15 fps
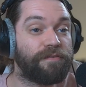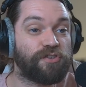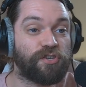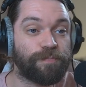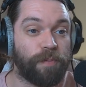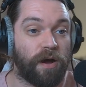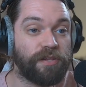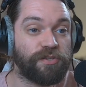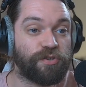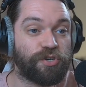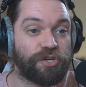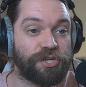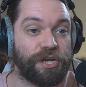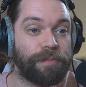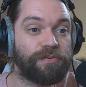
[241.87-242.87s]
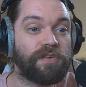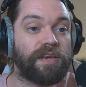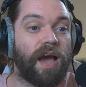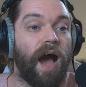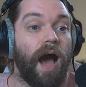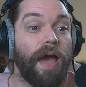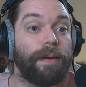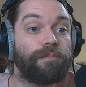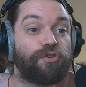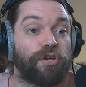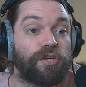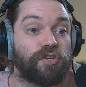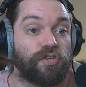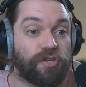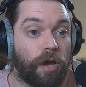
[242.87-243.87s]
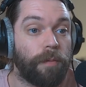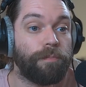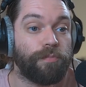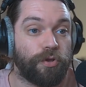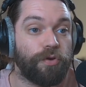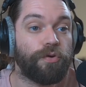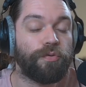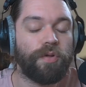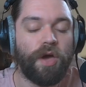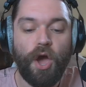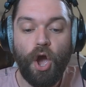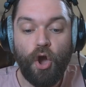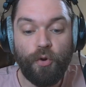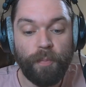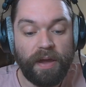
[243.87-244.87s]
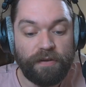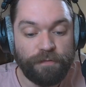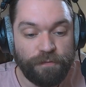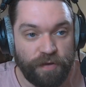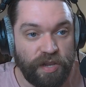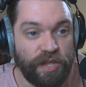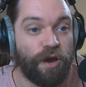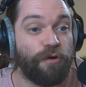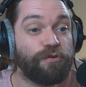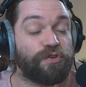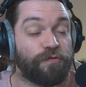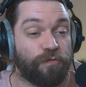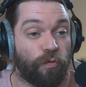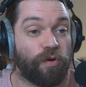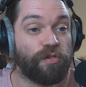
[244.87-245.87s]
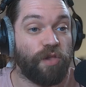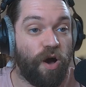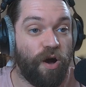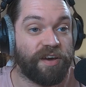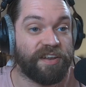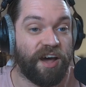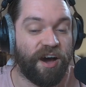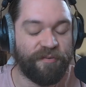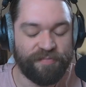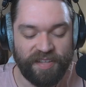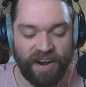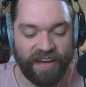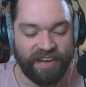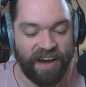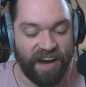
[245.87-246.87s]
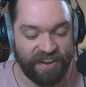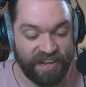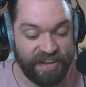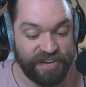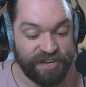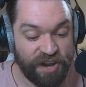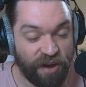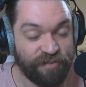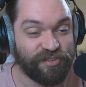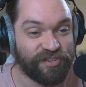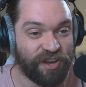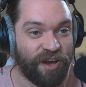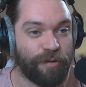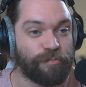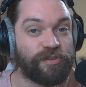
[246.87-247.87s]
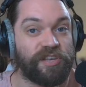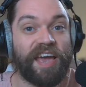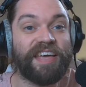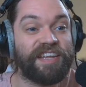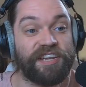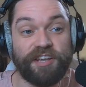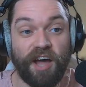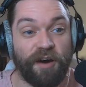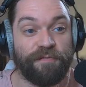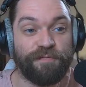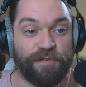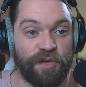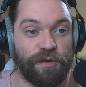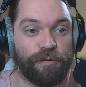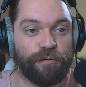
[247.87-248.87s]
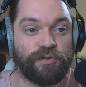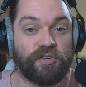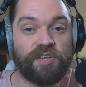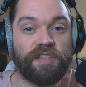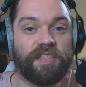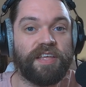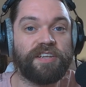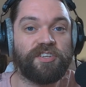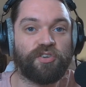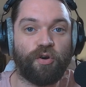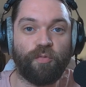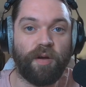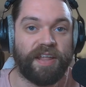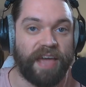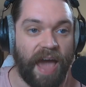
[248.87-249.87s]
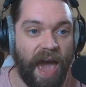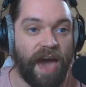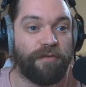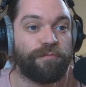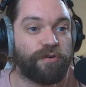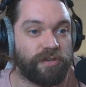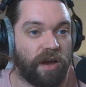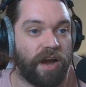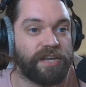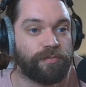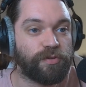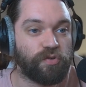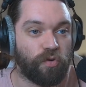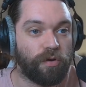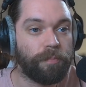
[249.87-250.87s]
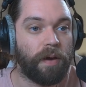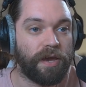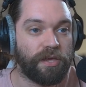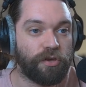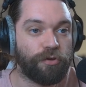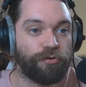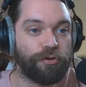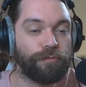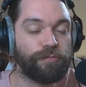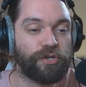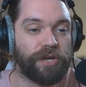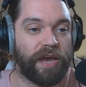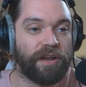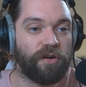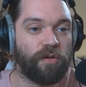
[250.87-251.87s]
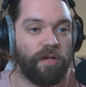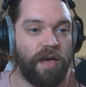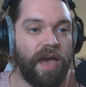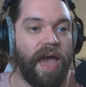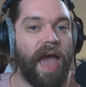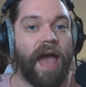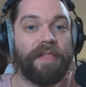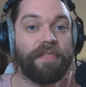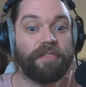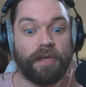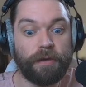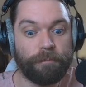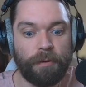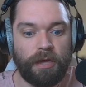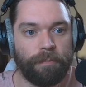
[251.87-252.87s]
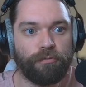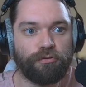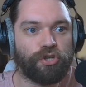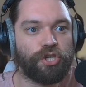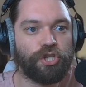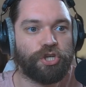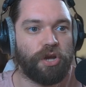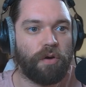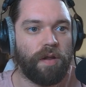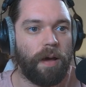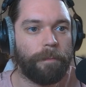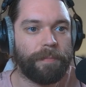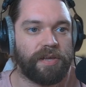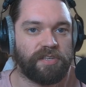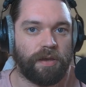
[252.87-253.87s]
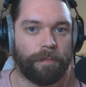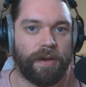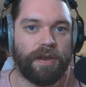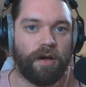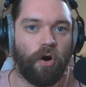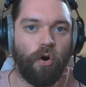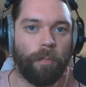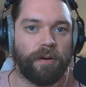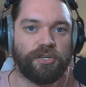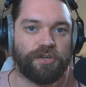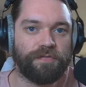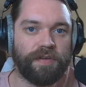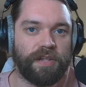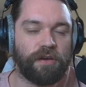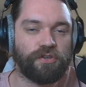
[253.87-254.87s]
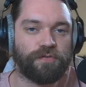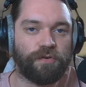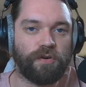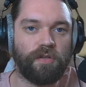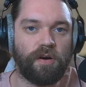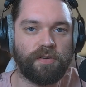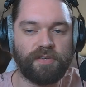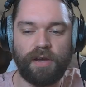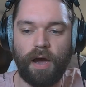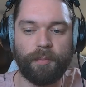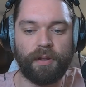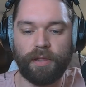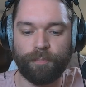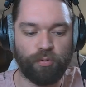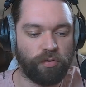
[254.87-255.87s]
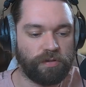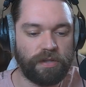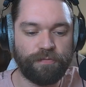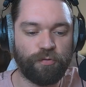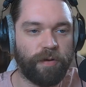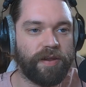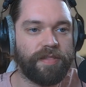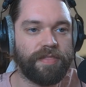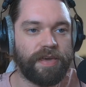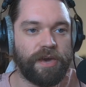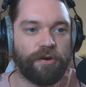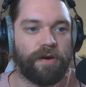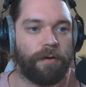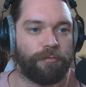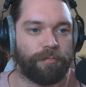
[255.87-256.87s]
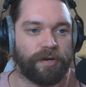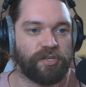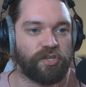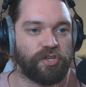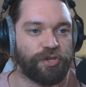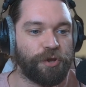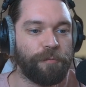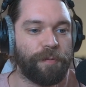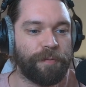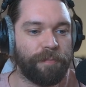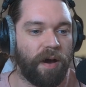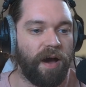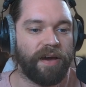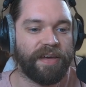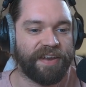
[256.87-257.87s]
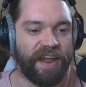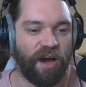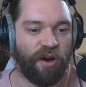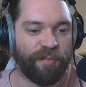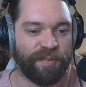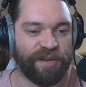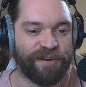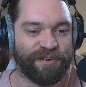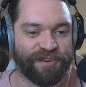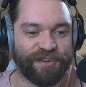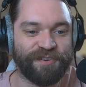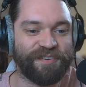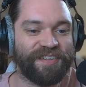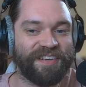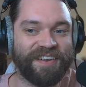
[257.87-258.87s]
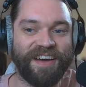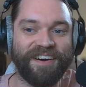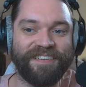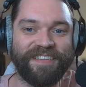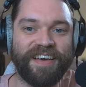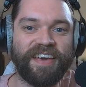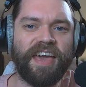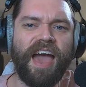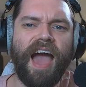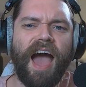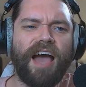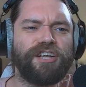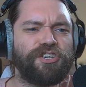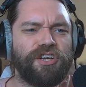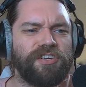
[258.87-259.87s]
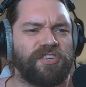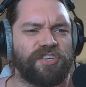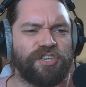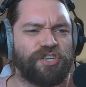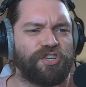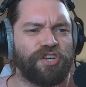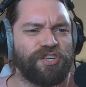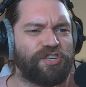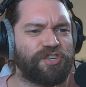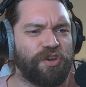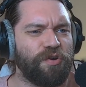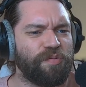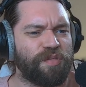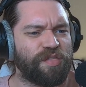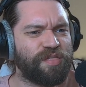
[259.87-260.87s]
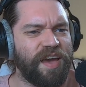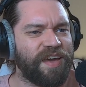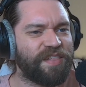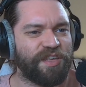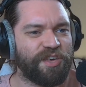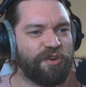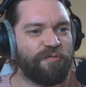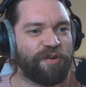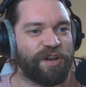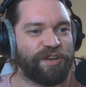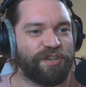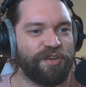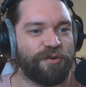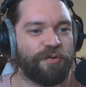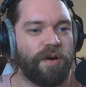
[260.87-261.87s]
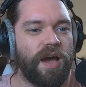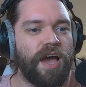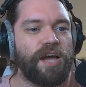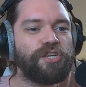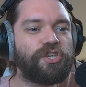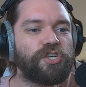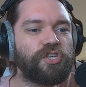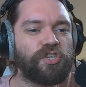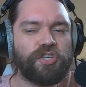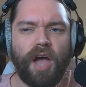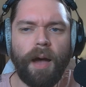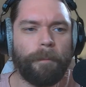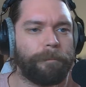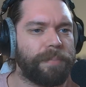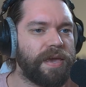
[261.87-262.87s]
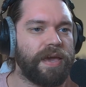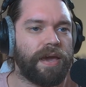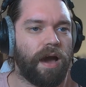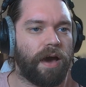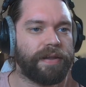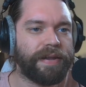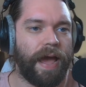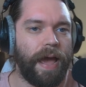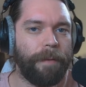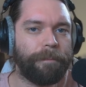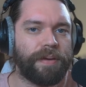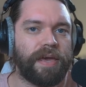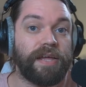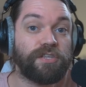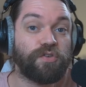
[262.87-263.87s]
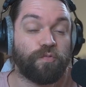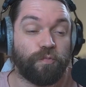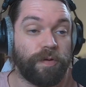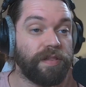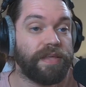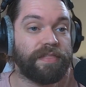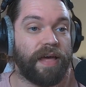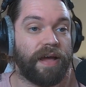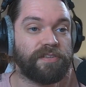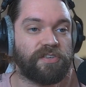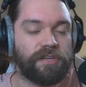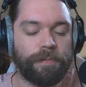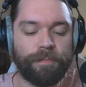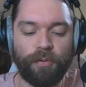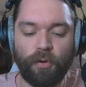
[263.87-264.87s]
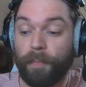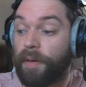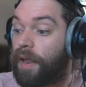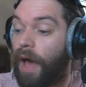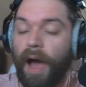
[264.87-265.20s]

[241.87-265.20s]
sponsorships. Like I am just some dude who made videos for long enough that I got enough subs and enough views to then start running advertisements on my YouTube channel. And then like people just showed up because I made a whole bunch of videos for a long time and I like proliferated the internet with my stupid mug, and now I'm here, dude. You know, like just do the thing that you want to do. Just stop being unhappy. It's really that simple. But